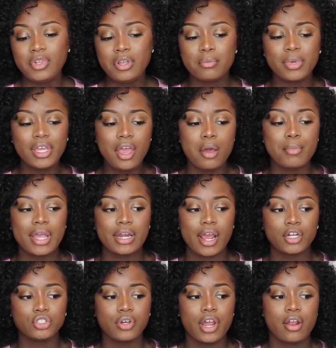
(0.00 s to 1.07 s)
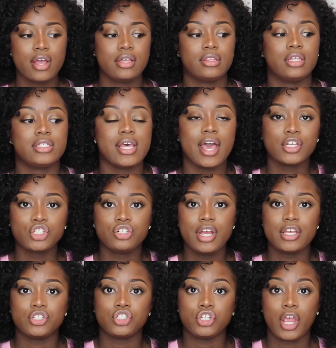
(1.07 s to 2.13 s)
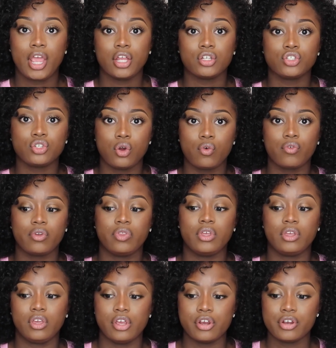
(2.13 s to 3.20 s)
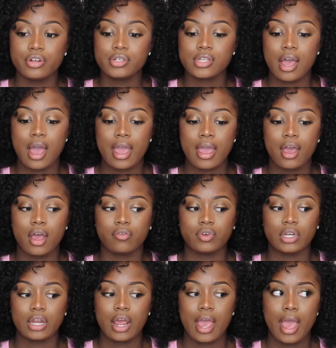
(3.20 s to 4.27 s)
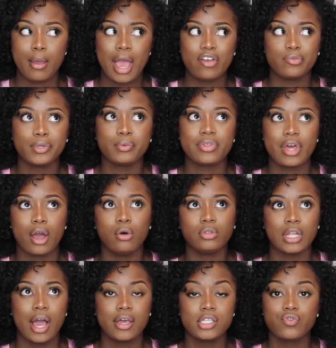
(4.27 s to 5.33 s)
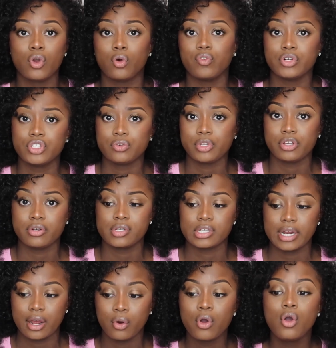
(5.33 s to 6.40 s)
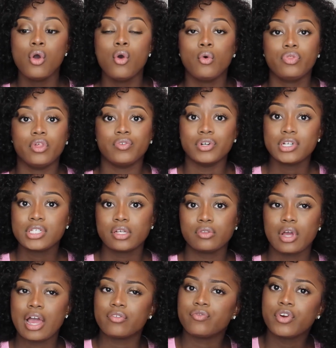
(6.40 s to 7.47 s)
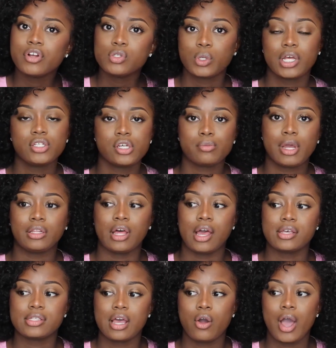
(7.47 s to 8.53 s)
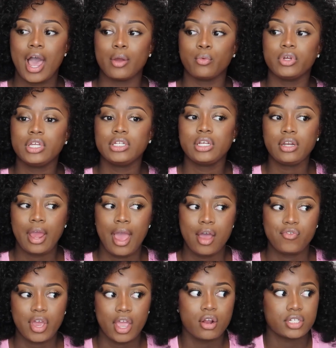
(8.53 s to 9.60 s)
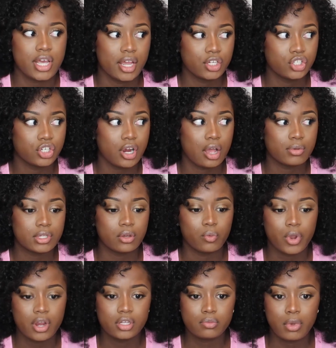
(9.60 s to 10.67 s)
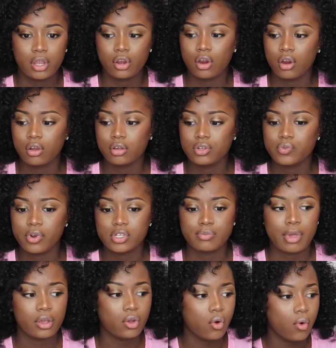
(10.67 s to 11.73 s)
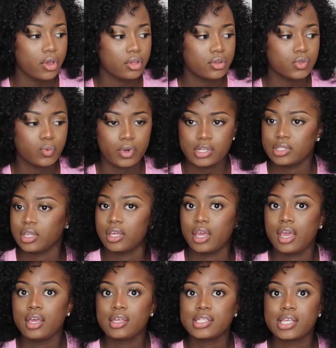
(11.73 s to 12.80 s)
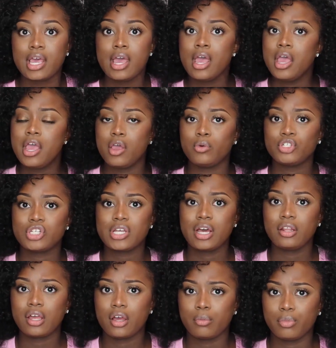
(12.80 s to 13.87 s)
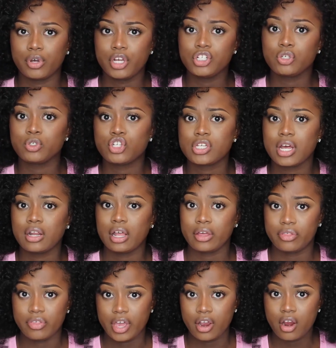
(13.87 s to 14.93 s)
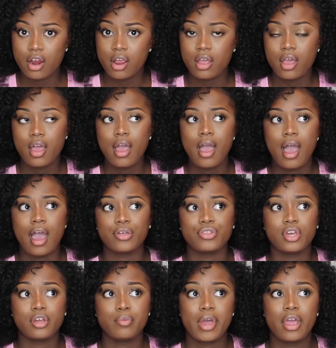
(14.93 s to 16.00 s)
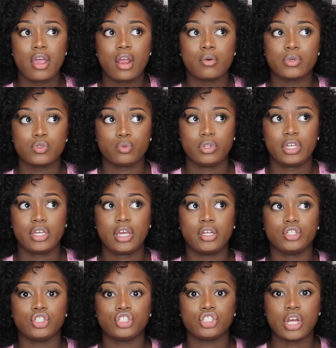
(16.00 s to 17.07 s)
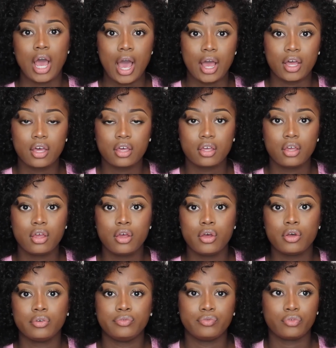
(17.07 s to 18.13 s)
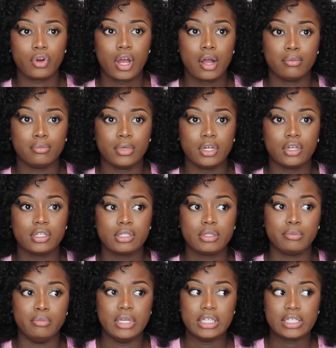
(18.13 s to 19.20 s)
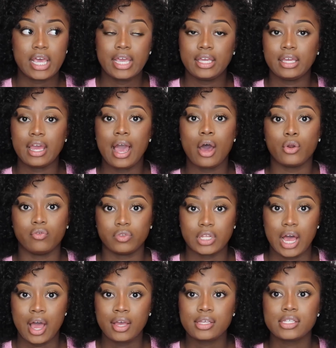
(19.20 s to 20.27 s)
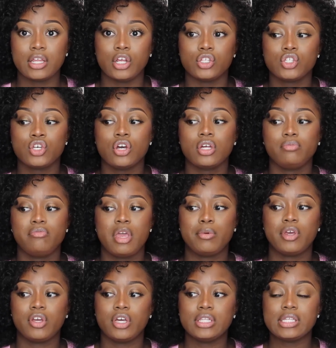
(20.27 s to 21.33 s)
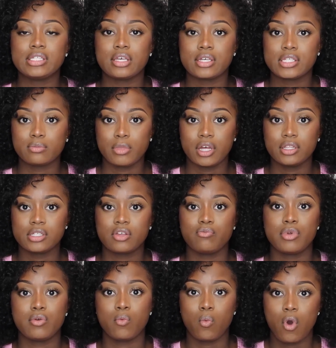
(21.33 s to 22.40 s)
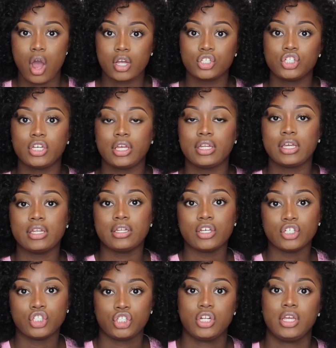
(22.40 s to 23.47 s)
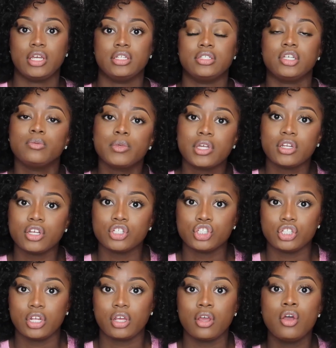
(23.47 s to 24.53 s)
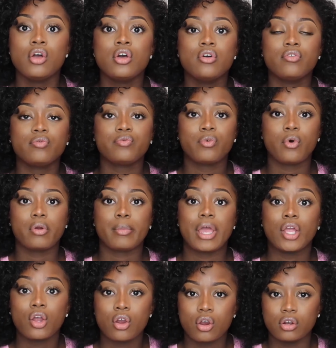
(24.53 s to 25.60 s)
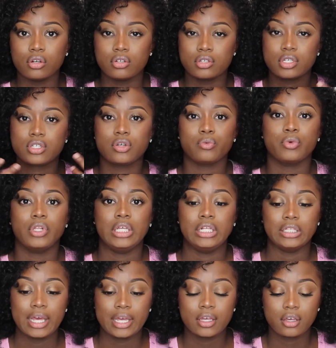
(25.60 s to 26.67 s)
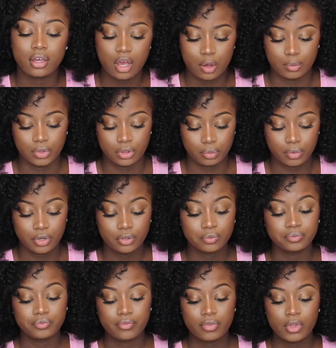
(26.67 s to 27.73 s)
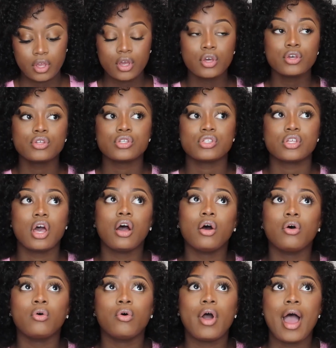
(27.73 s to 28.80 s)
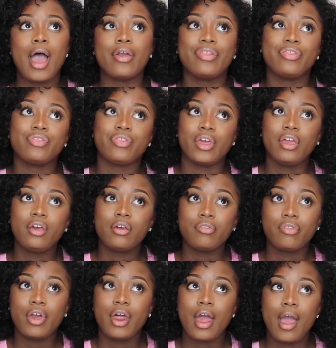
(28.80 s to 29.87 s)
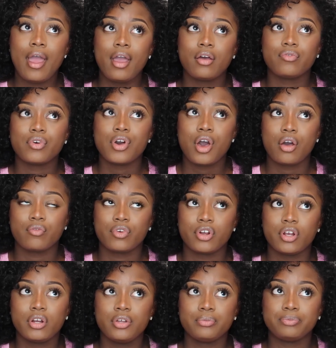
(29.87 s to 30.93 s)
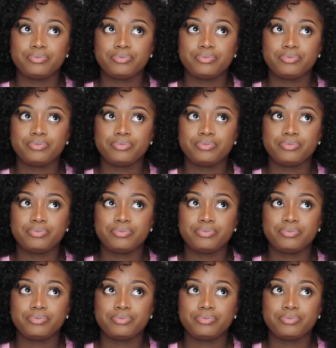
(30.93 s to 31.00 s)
But yeah, my natural hair, the texture has changed over the years. I've been without locks for over 2 years now. At first when I took my locks out, I really didn't have a hair texture. I was like, where's my curls? Where's my coils? Where's the kinks? It was just kind of like a bush. It was just kind of like there. I think my hair was really in shock from me taking it out of locks, and it took maybe a good 6 months of me washing and conditioning and deep conditioning for my curls to really like come through. So I think that I have covered